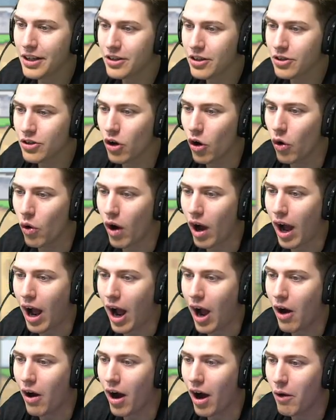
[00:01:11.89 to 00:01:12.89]
I don't know
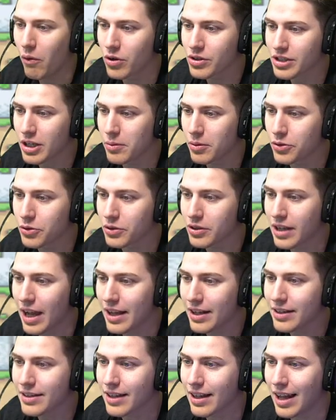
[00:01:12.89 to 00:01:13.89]
how I was able to
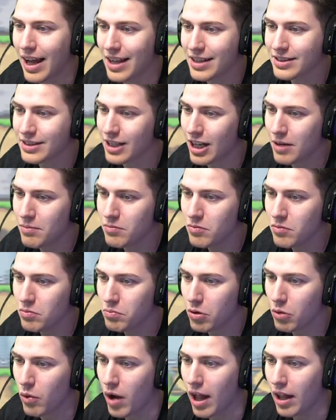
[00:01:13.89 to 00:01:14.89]
get it the last time,
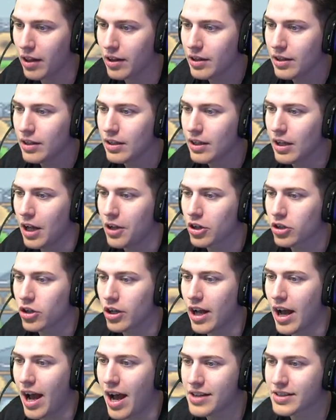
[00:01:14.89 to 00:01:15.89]
but well, I don't
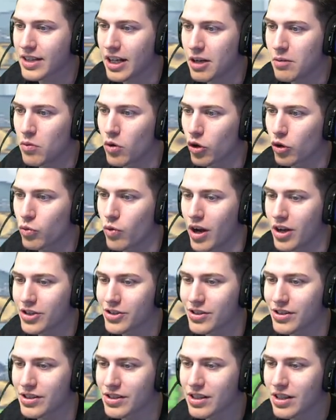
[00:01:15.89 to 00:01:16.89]
gotta ask any more
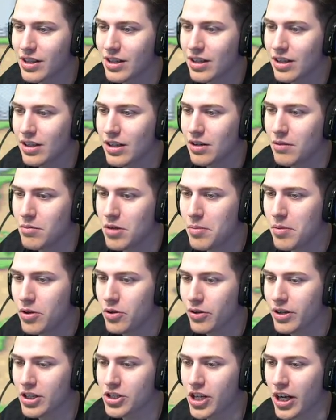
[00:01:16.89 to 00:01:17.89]
questions. Maybe
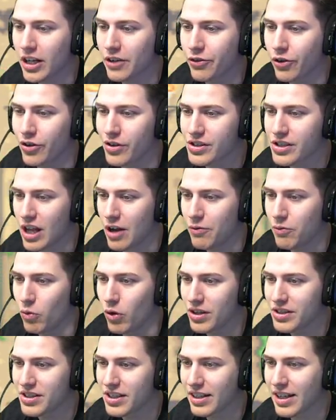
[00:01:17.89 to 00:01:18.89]
you can check it for yourself
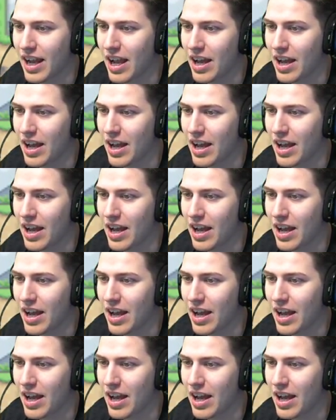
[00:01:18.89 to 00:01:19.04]
once